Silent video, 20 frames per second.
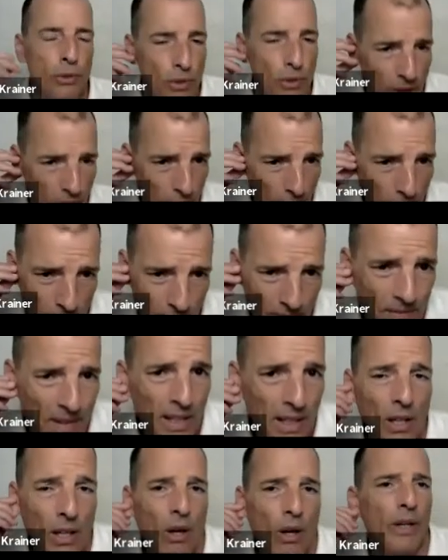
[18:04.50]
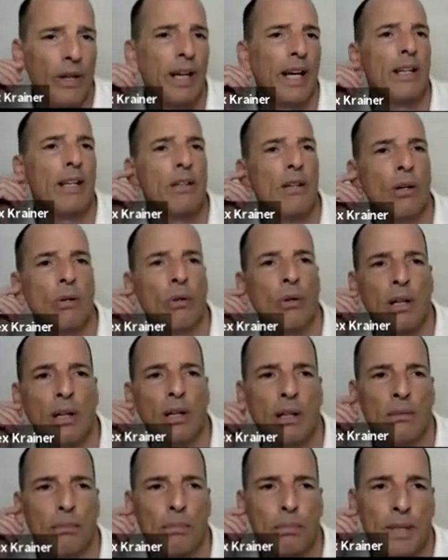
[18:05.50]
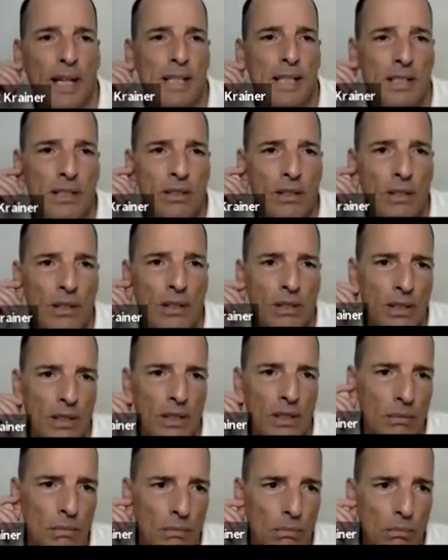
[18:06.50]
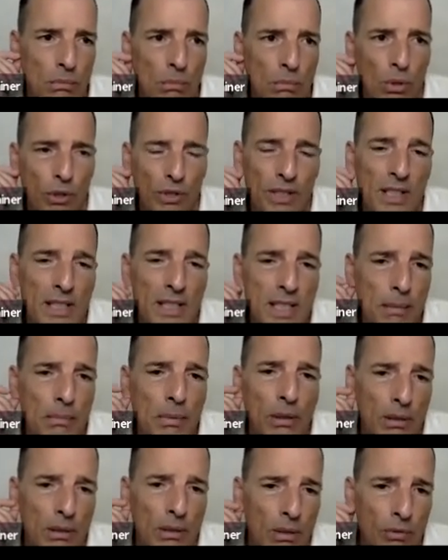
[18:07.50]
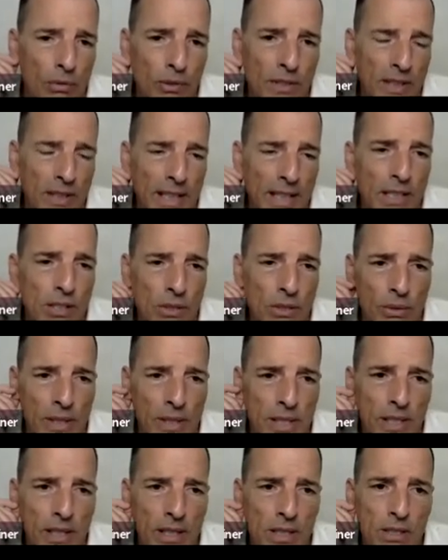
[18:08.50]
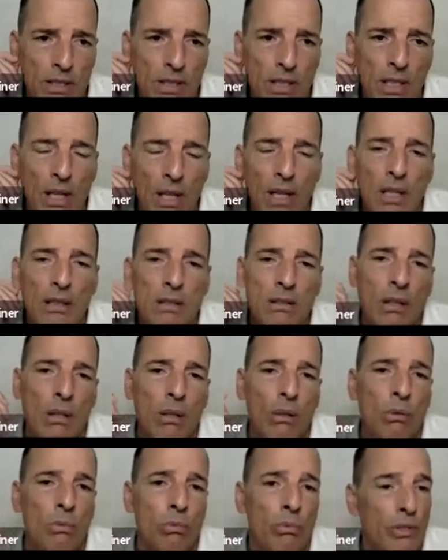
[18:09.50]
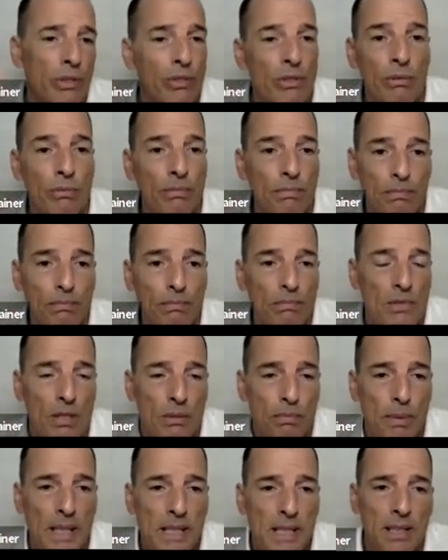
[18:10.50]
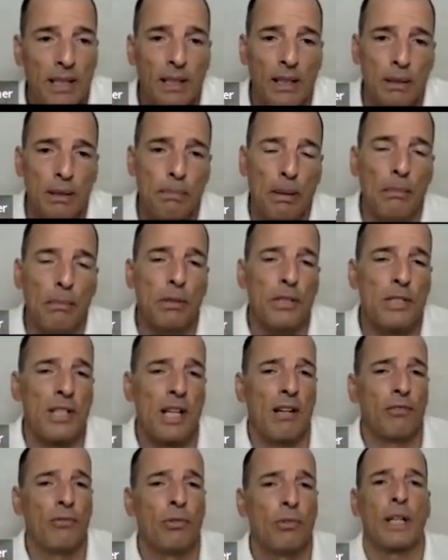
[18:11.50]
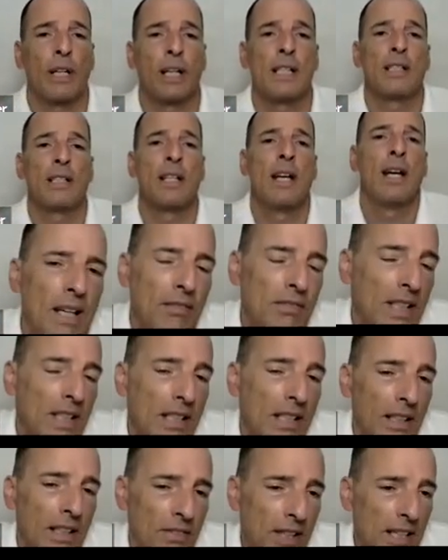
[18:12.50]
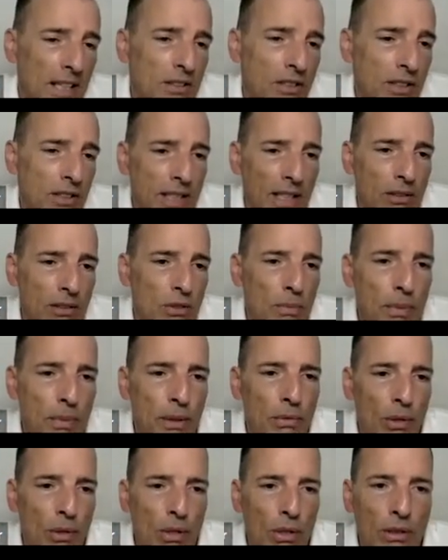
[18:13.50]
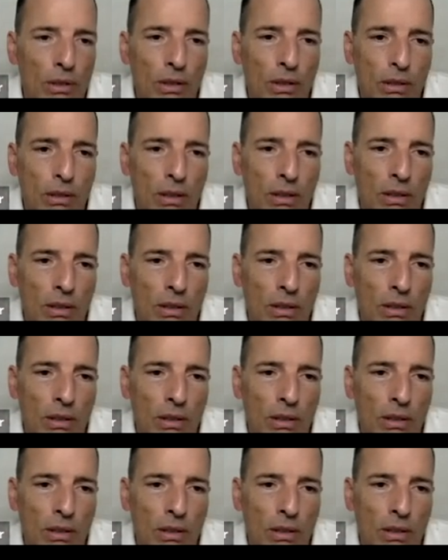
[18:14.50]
who thought, okay, no, price is gonna more than double over the next 2 years, so we should just basically publish that forecast. If that turned out to be wrong,